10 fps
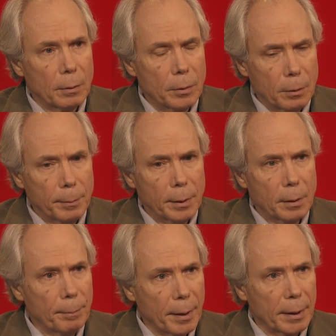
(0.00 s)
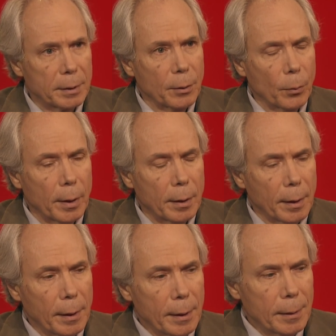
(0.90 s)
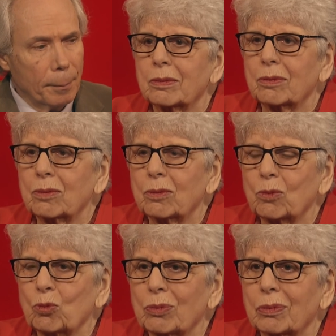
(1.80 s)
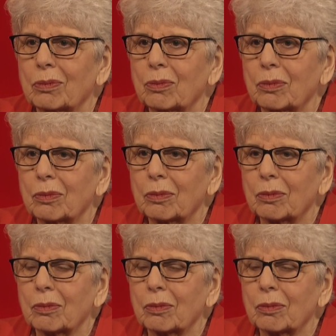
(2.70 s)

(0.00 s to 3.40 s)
human, compassionate way. The problem is there's just a disconnect.